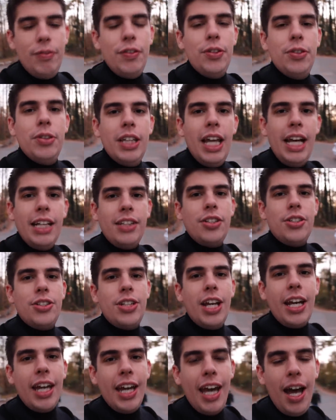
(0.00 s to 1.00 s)
If you would like to
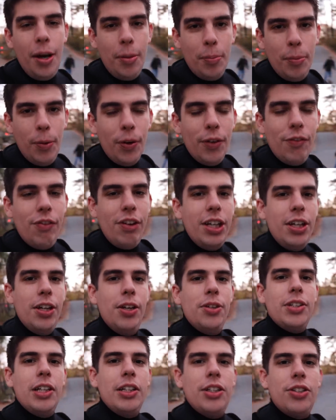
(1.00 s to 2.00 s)
check out more
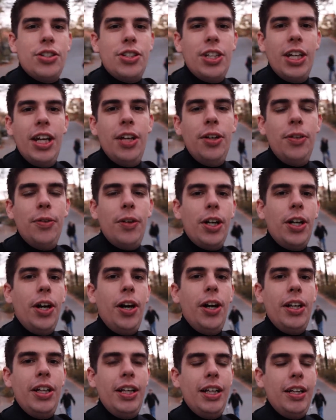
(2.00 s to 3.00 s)
videos on this channel, channel
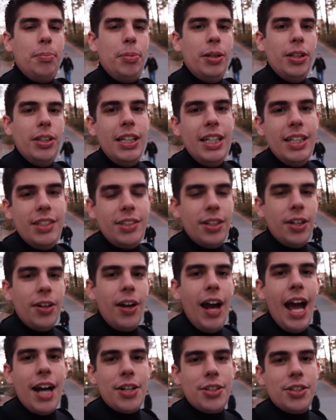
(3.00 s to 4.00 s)
regarding police
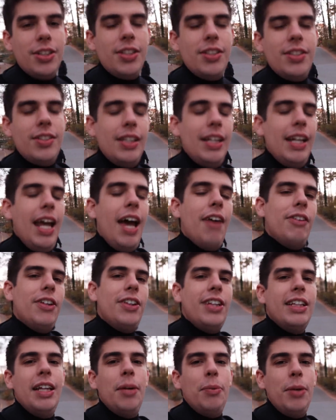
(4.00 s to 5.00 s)
interactions and
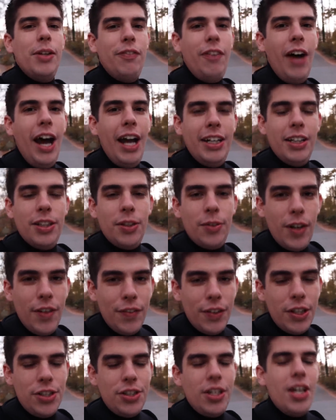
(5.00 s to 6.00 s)
everything that we find in the
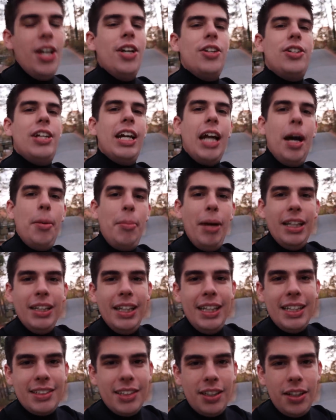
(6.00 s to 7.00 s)
rivers. Check out my
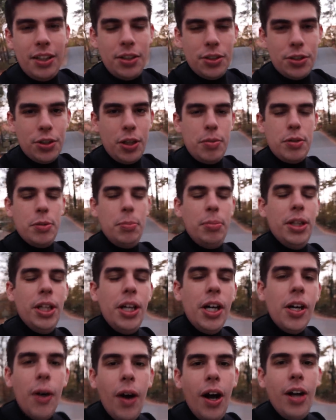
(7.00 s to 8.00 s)
links in the description
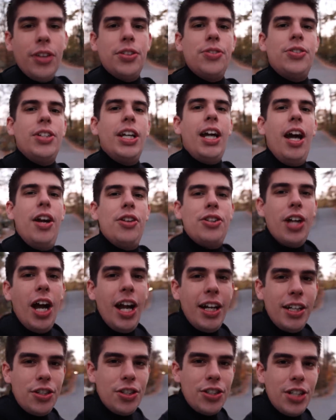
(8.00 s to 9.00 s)
below. Also check out
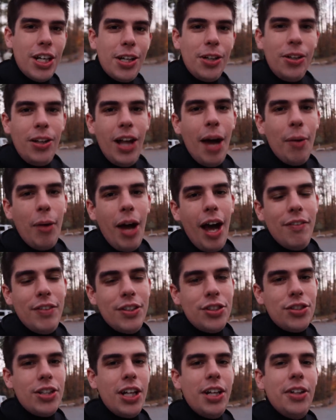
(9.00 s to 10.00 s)
Johnny's channel. I will have
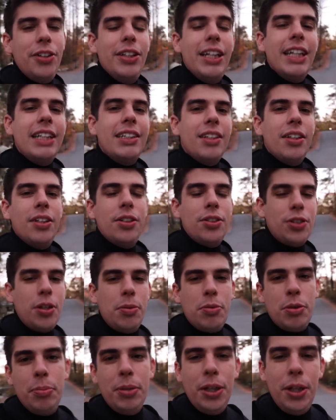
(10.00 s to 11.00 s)
his channel linked in the
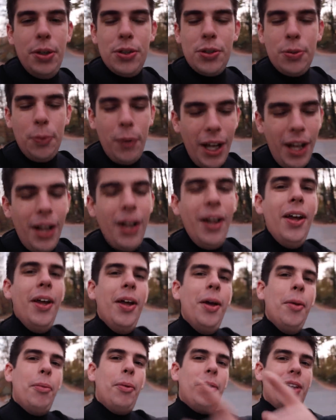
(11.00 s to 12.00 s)
description below as well.
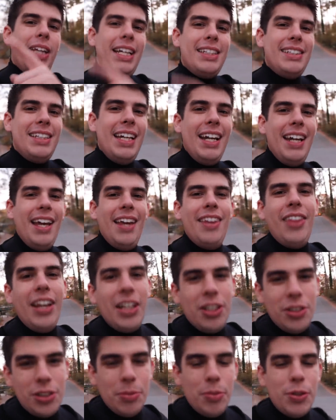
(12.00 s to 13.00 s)
But with that said,
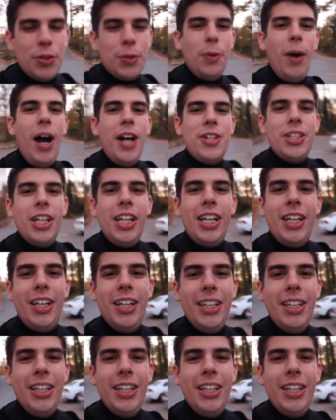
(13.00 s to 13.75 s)
thank you so much for watching.